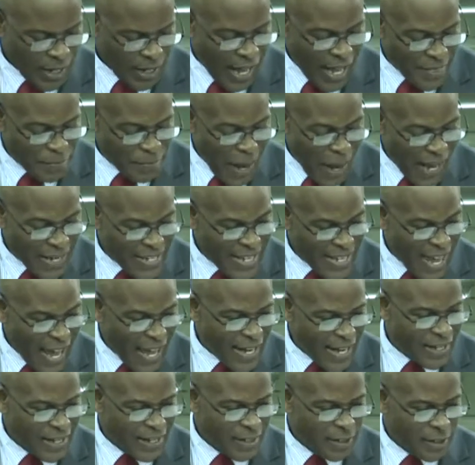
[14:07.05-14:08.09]
But
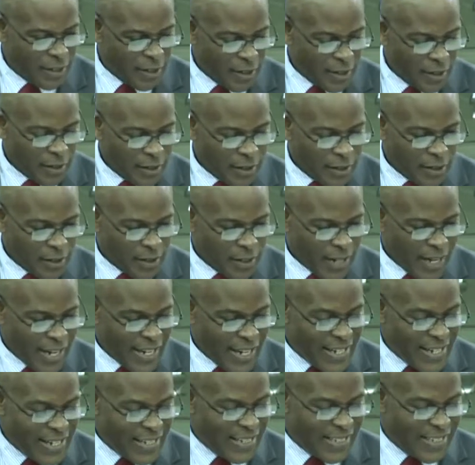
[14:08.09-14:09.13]
yet,
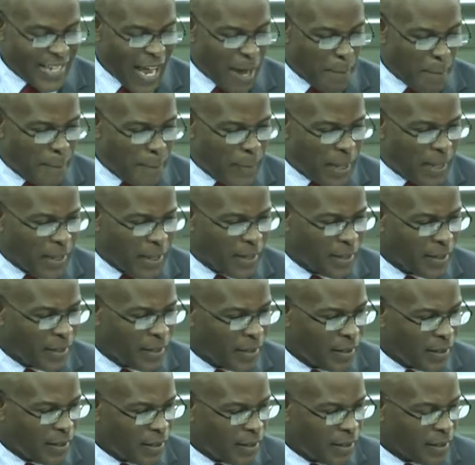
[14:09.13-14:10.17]
in
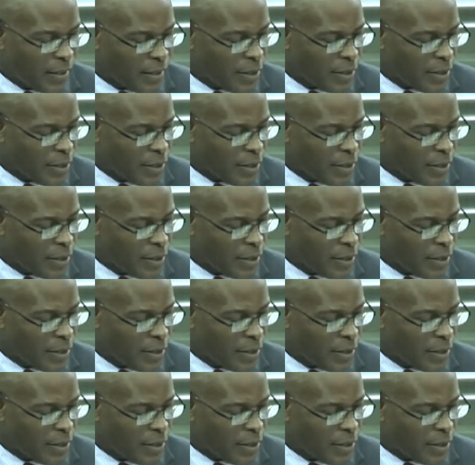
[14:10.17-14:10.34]
December,